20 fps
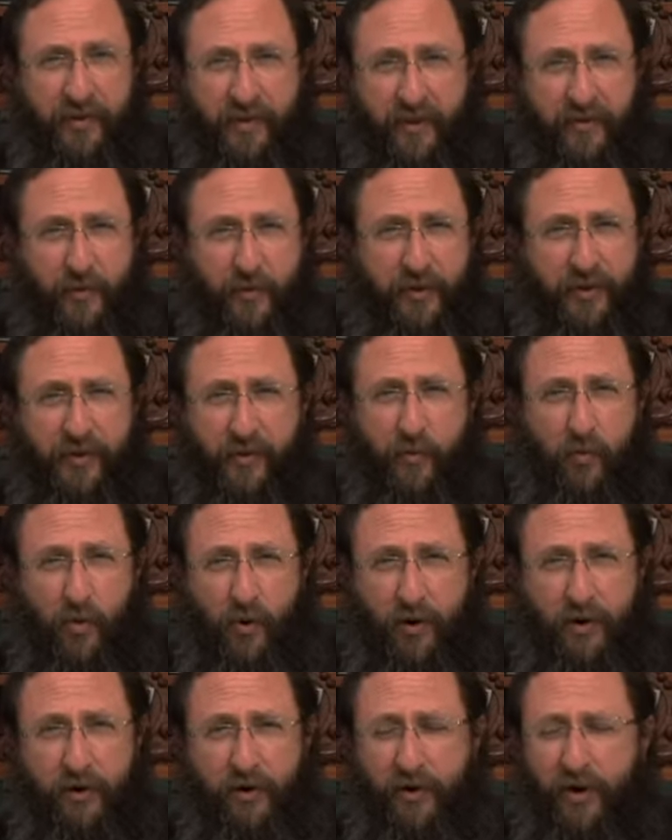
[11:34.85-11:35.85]
In other words, the
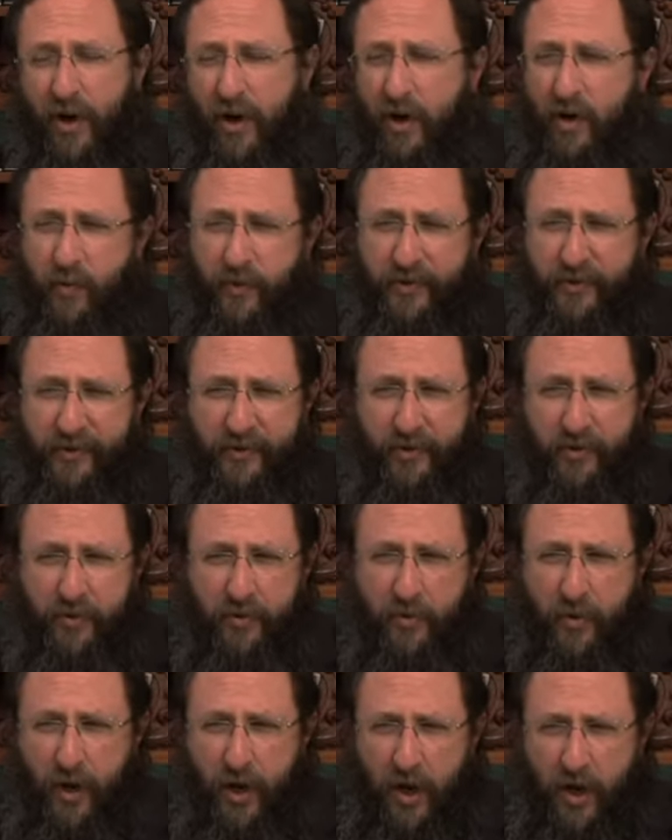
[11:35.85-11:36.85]
water was
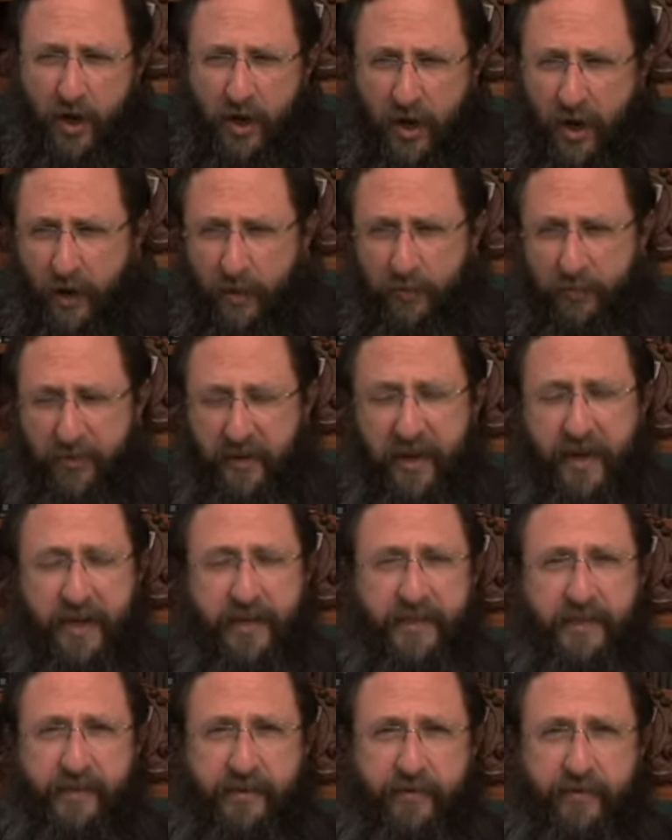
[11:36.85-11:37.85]
so
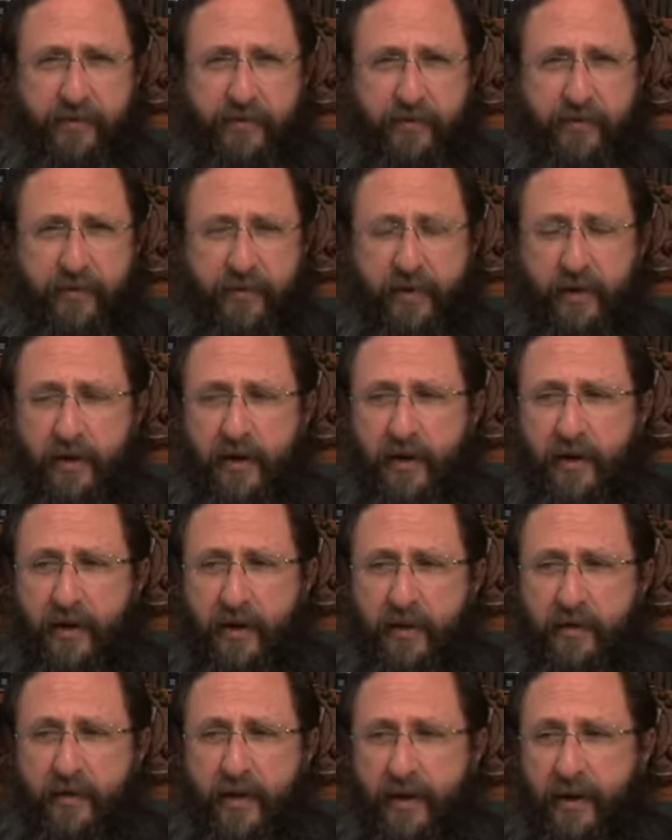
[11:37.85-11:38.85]
comprehensive
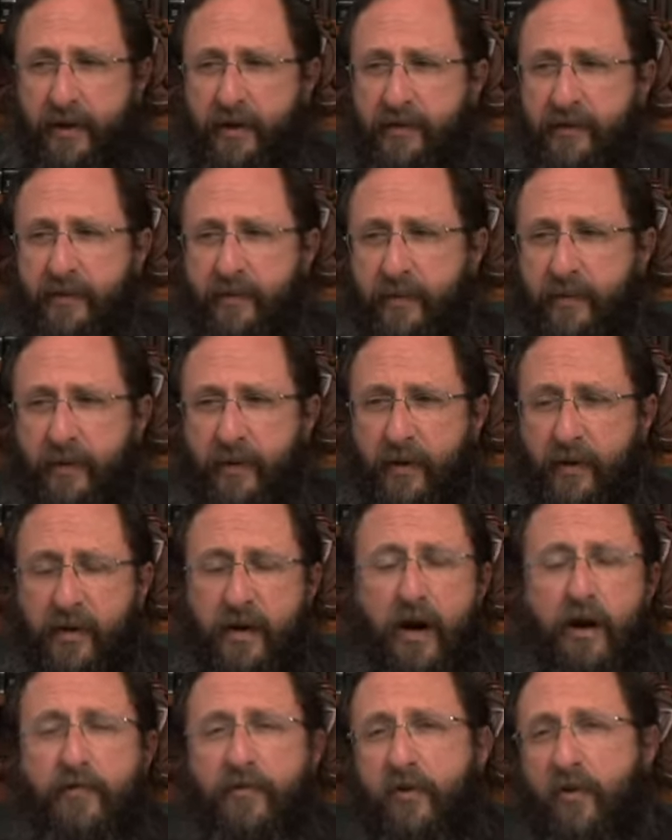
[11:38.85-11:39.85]
that it
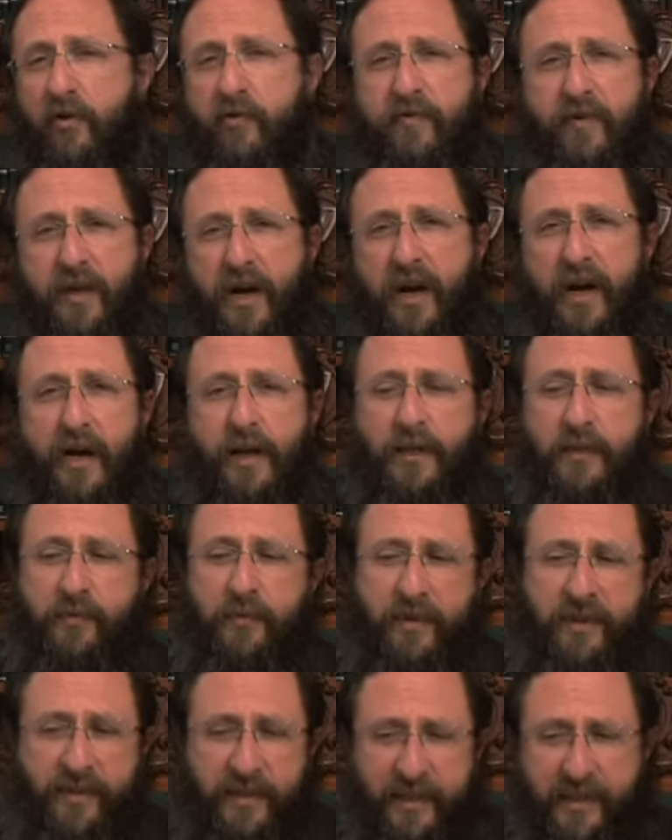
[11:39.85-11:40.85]
covered over the highest
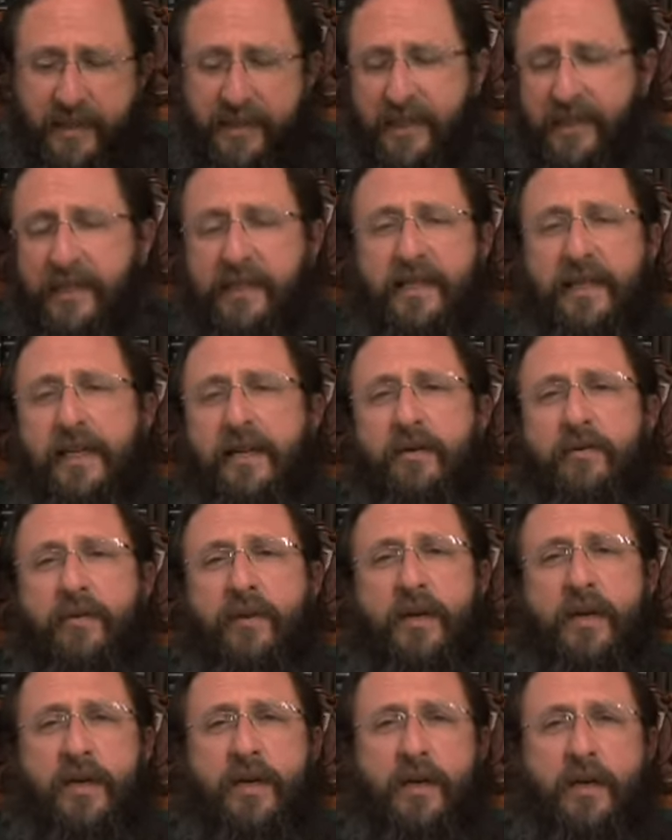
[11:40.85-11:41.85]
place and sunk down
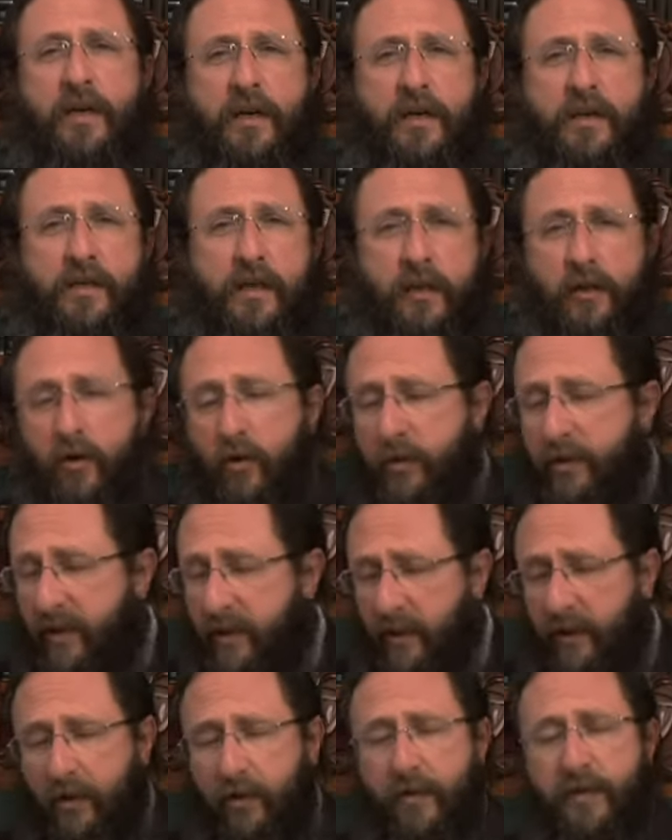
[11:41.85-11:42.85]
to lower than
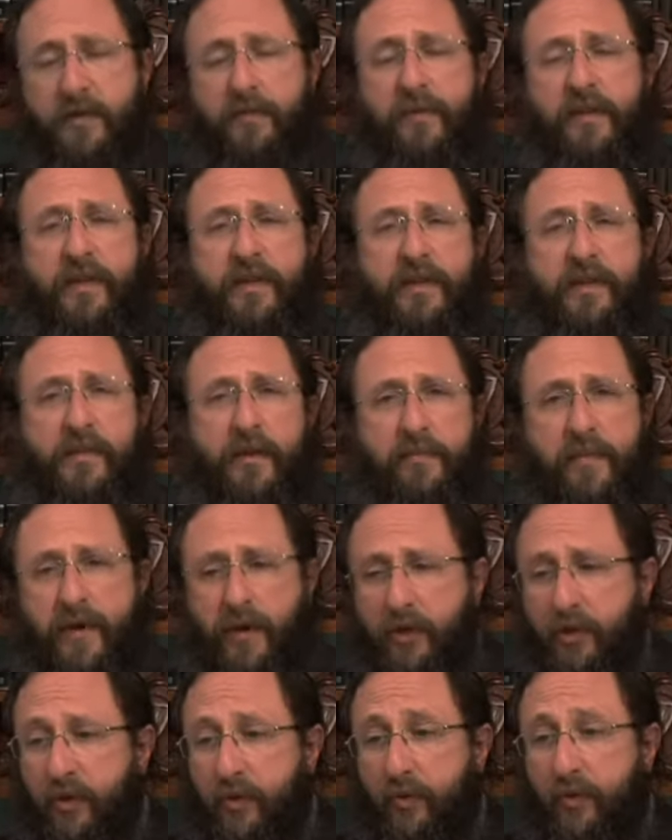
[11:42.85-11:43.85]
the lowest place to
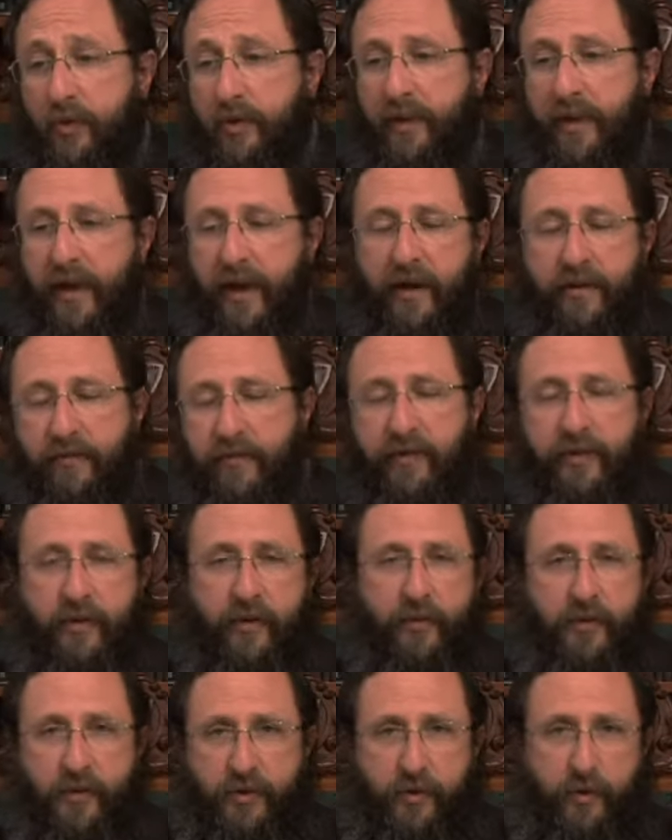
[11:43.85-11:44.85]
make sure that
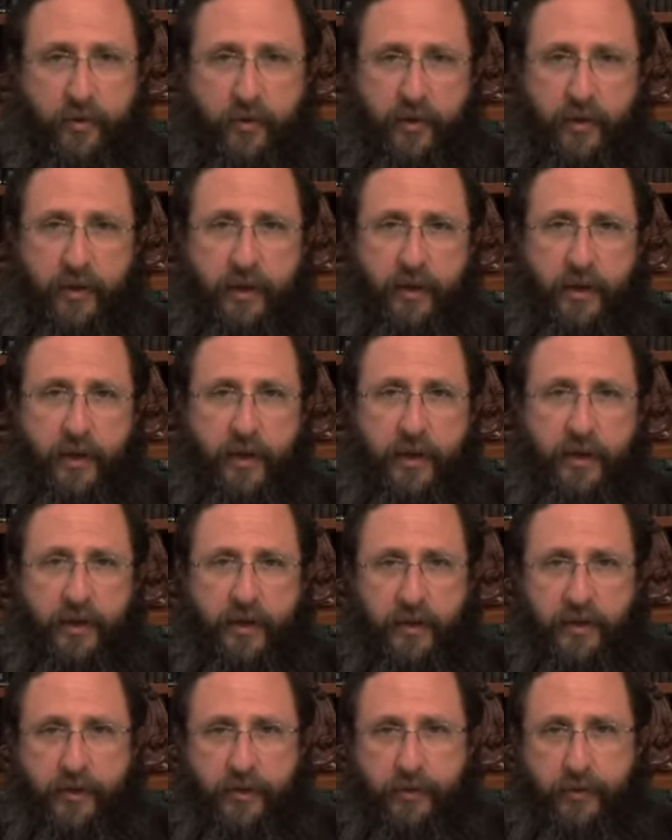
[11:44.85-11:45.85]
everything was totally
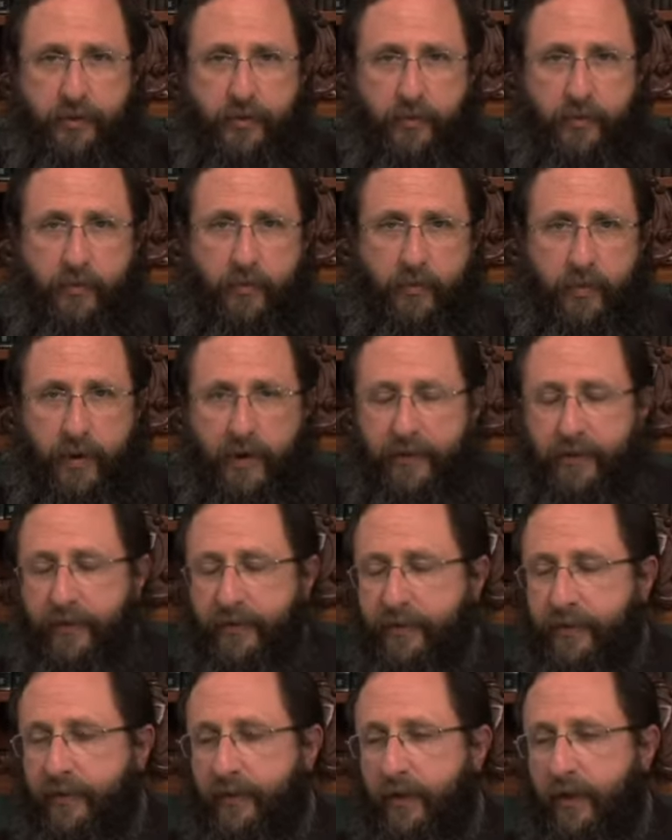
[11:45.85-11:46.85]
consumed by
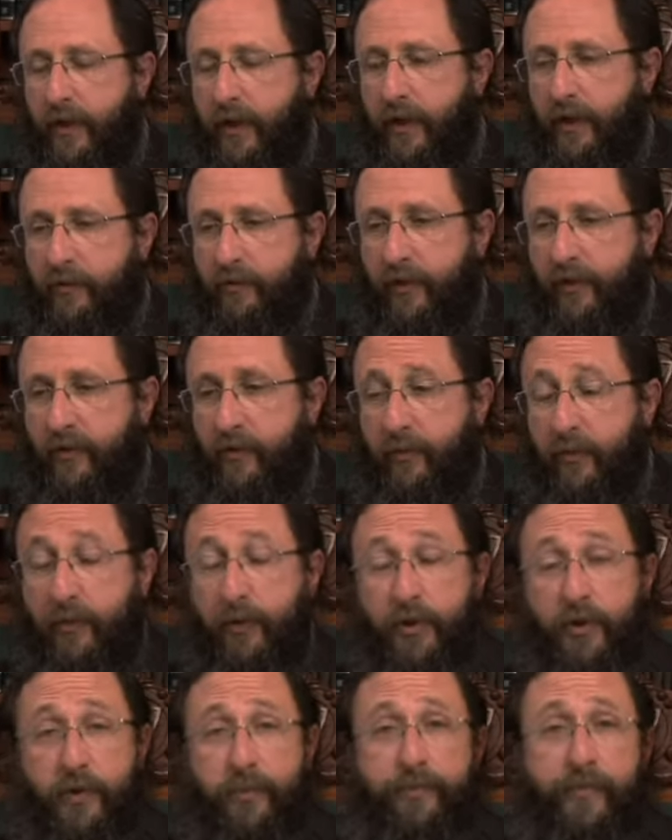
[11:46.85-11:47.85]
this
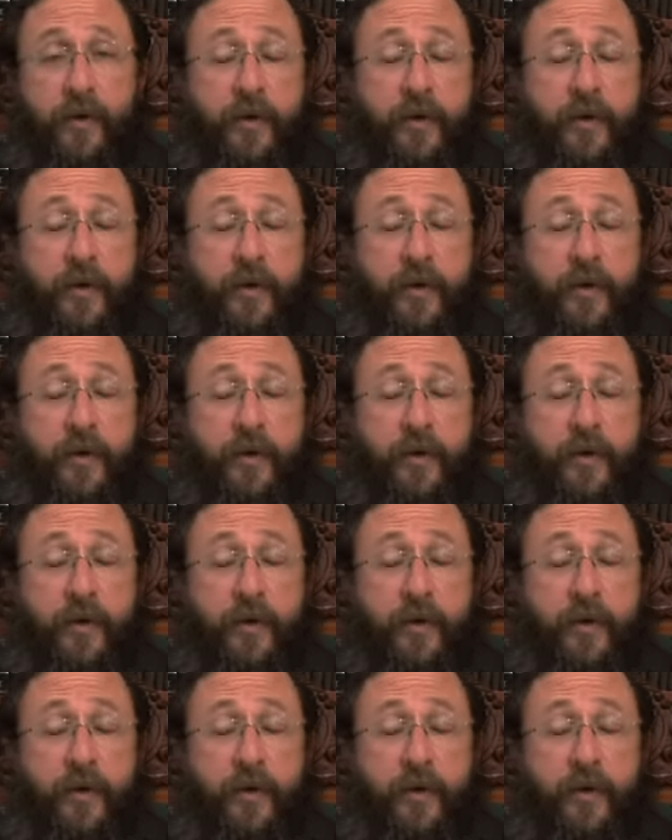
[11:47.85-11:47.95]
retribution.